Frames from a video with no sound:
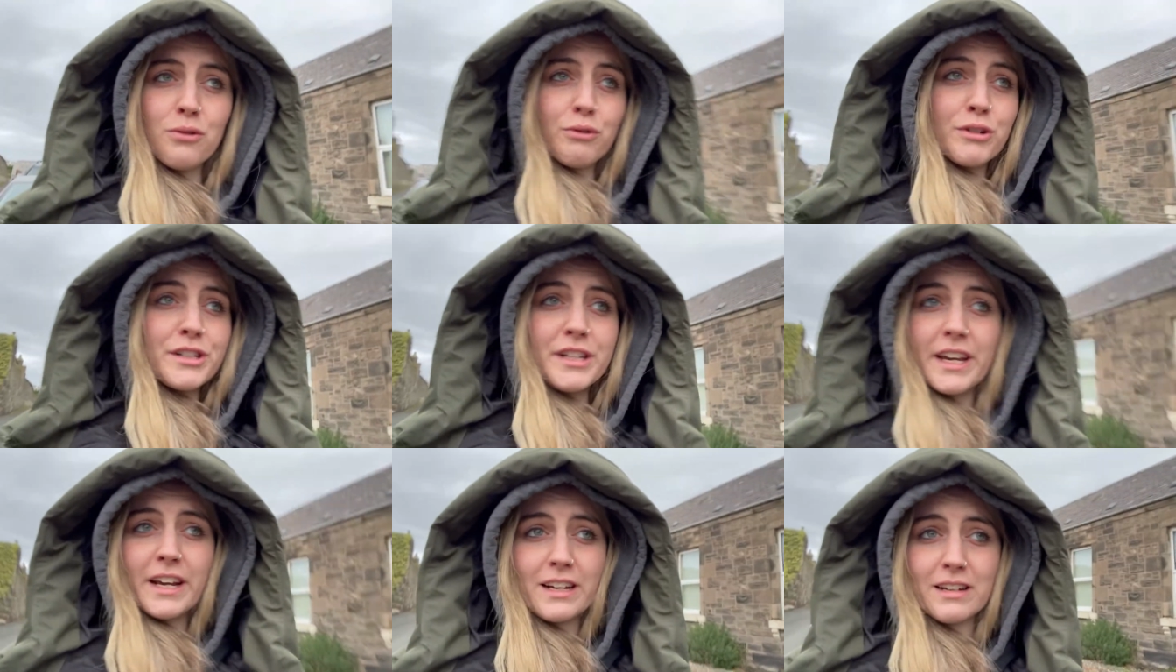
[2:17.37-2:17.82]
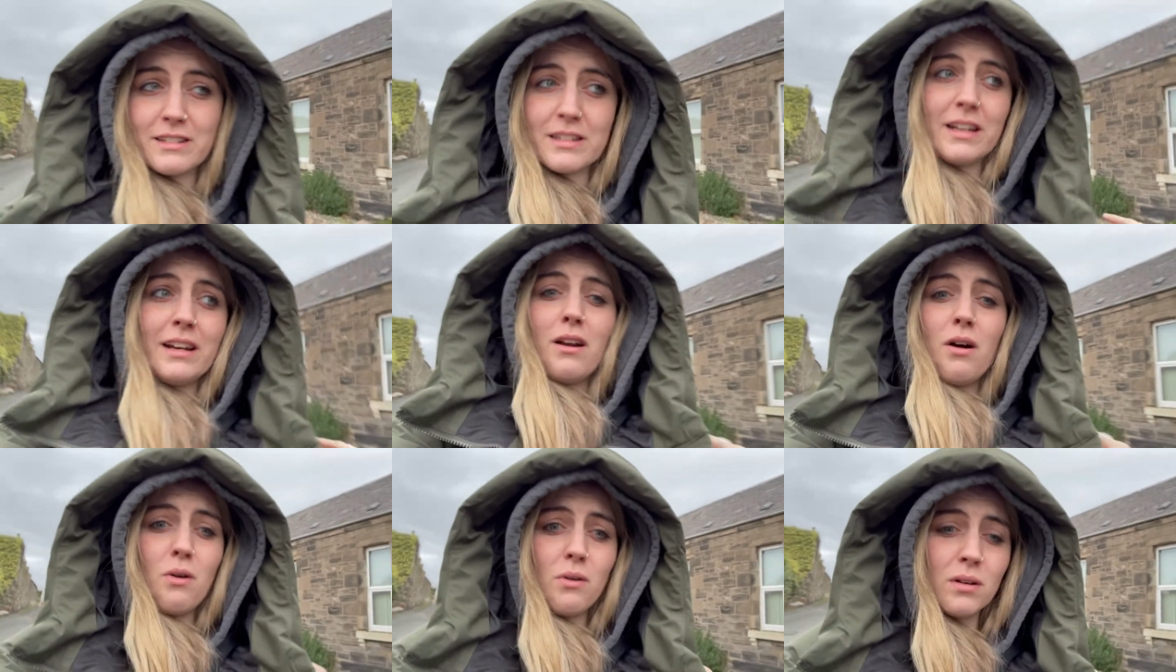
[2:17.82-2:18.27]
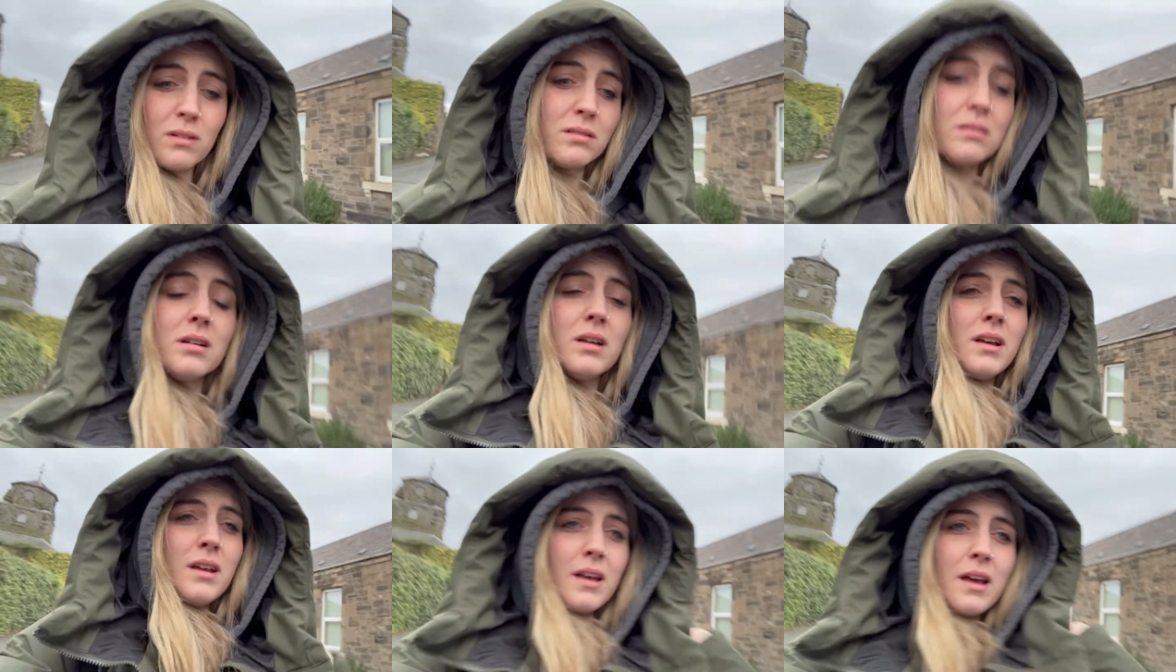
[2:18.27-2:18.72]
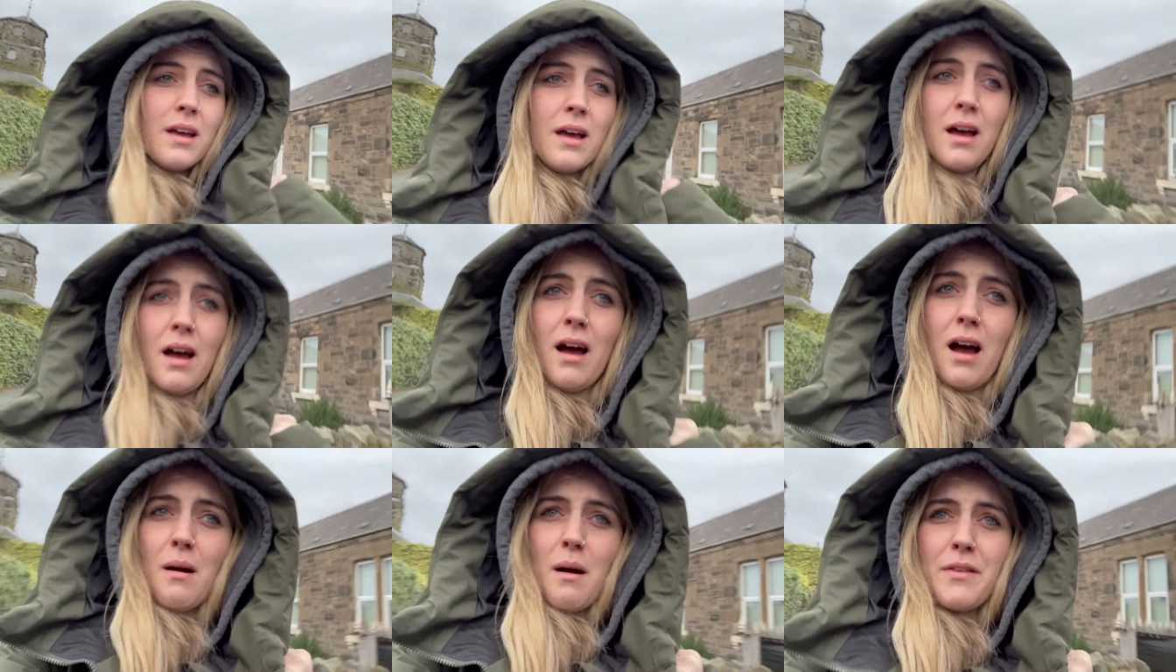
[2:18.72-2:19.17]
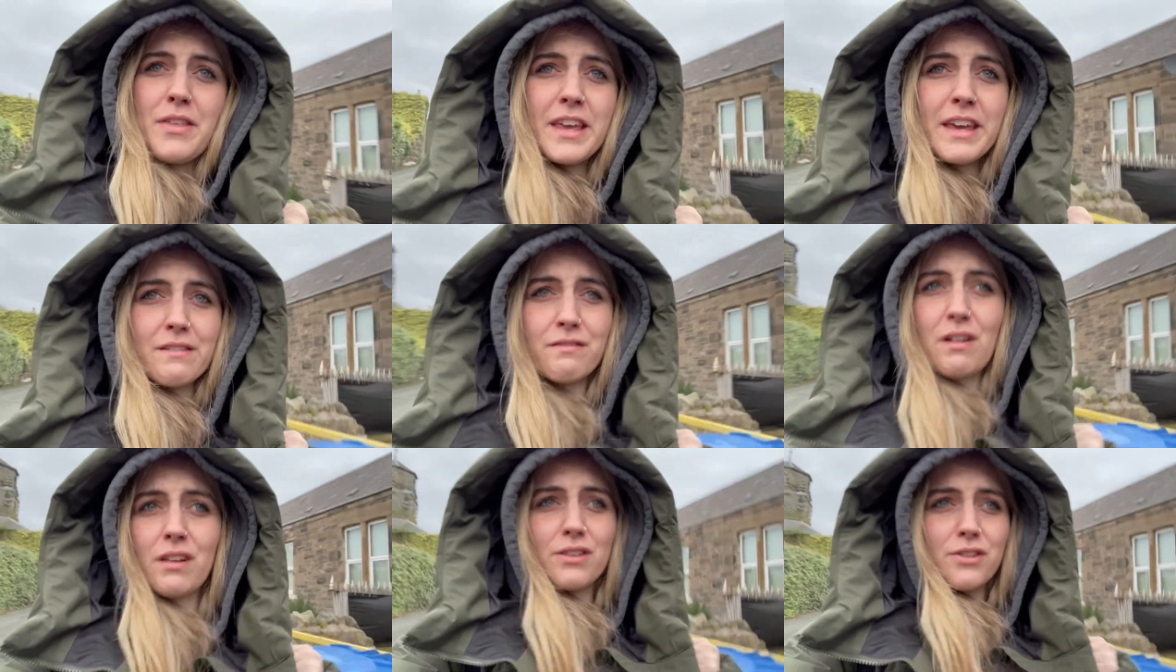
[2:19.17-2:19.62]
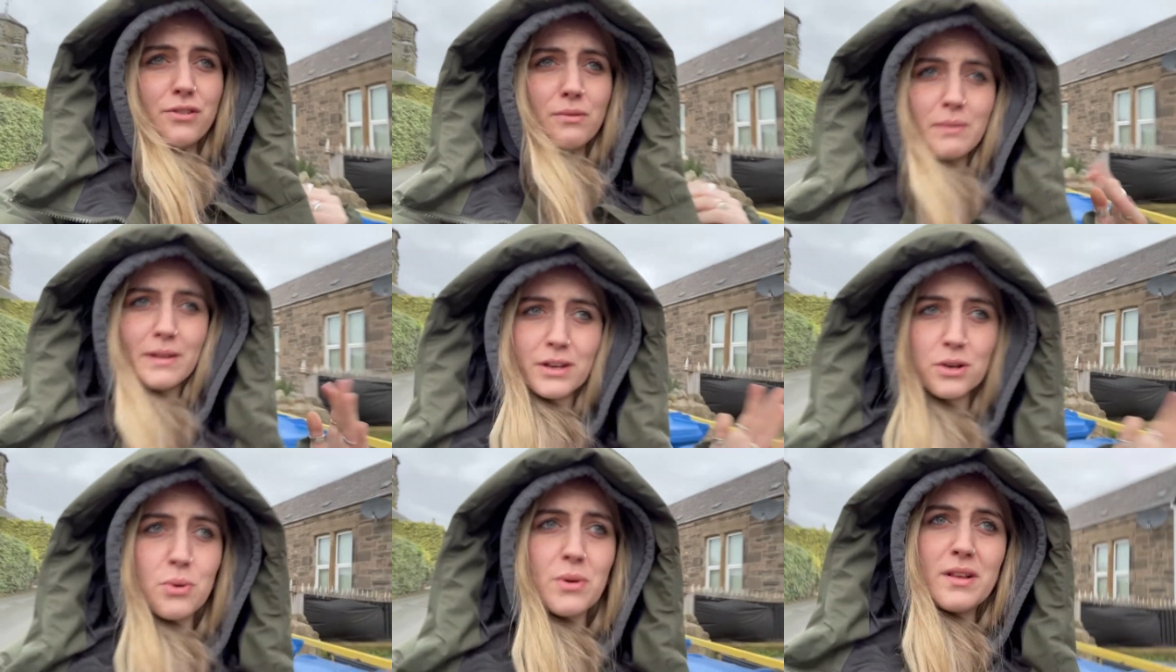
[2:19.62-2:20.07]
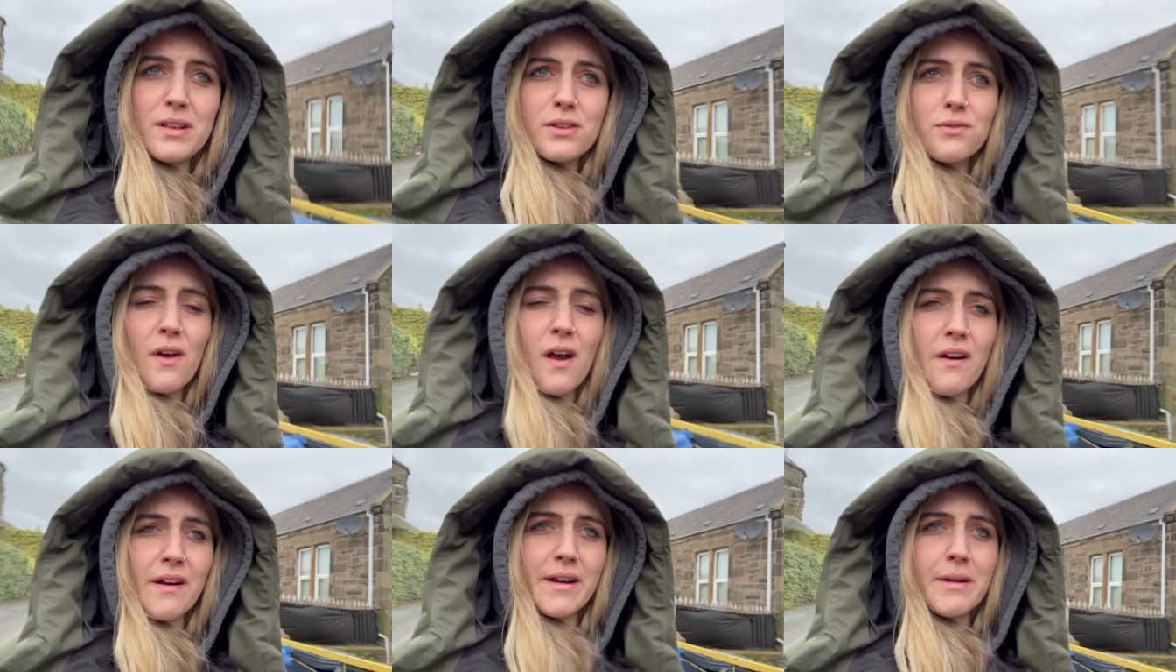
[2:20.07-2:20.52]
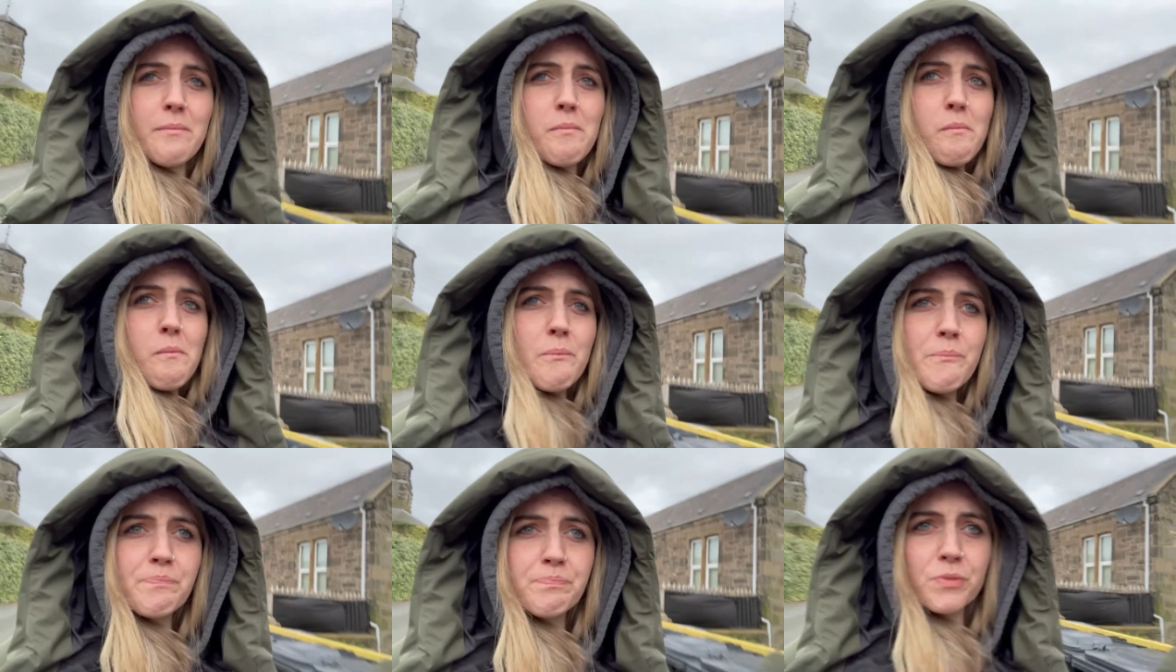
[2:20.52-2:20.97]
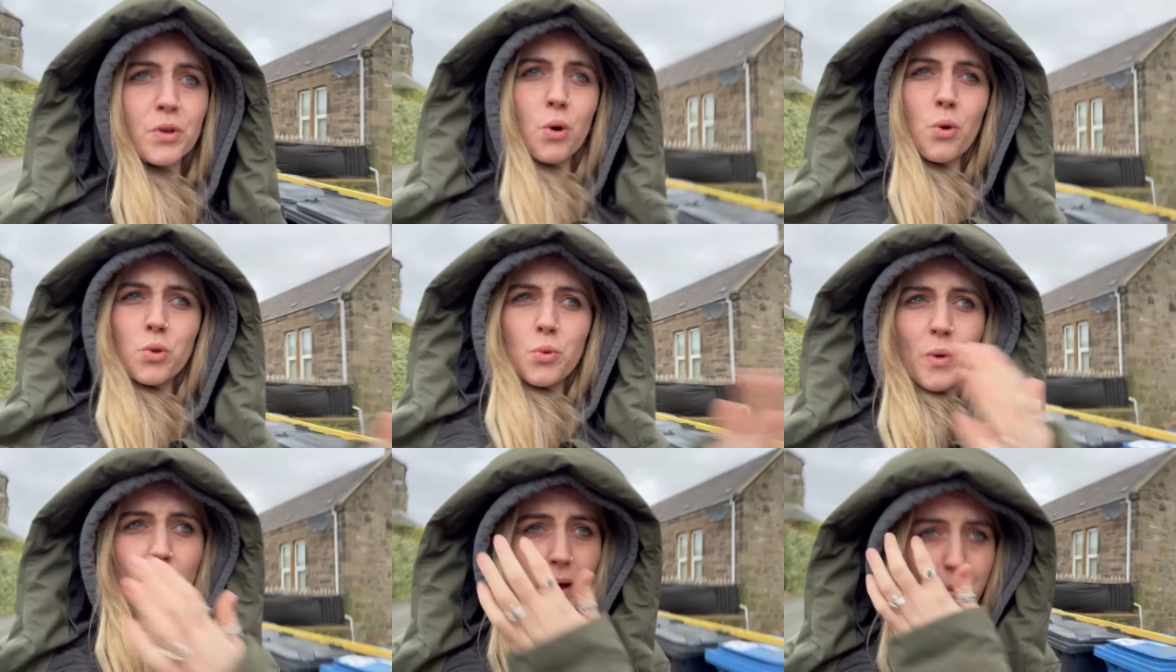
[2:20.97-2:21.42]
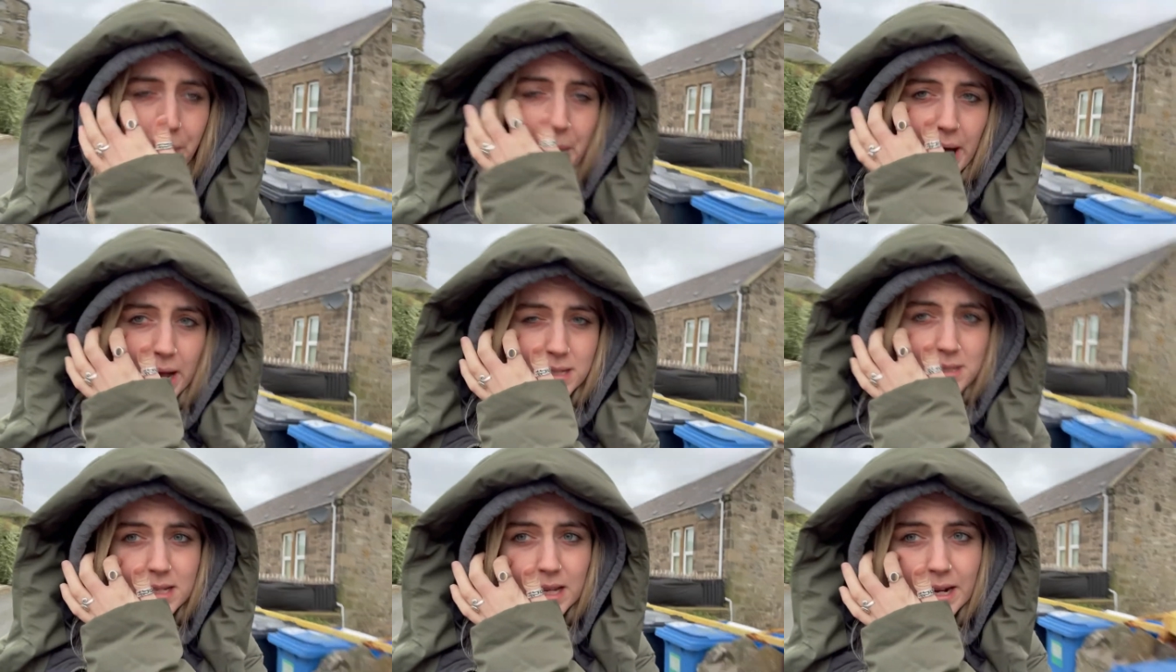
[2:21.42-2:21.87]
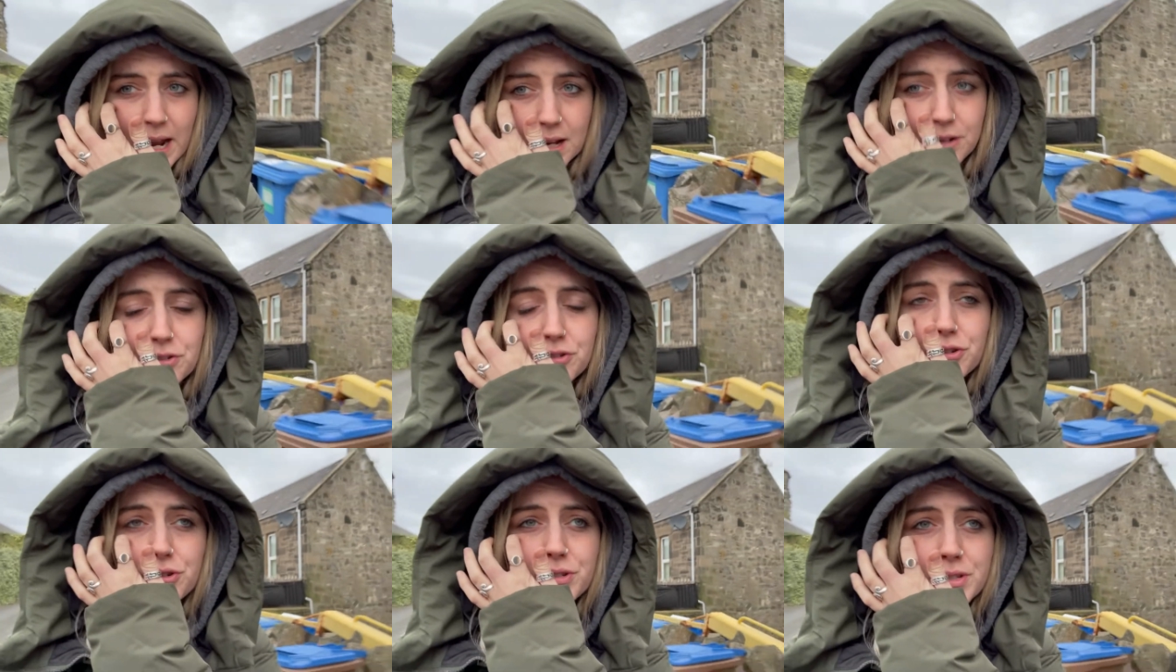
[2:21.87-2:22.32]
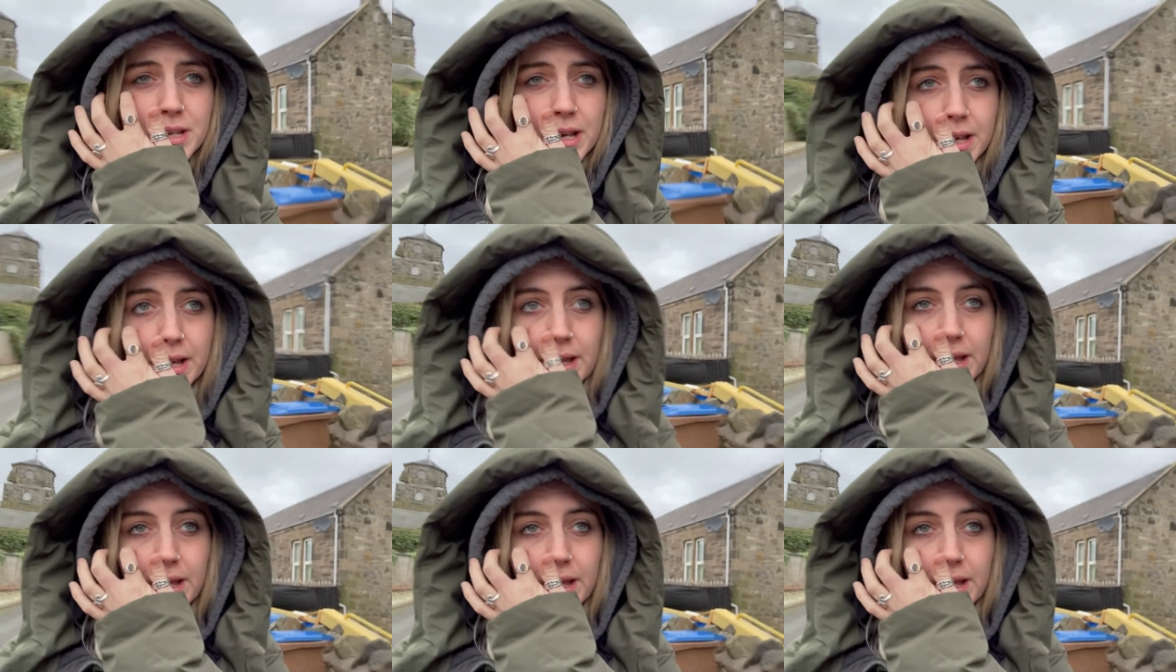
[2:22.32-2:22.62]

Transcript: ridiculously long. Uh, I think it runs from like Queensferry all the way up past St Andrews.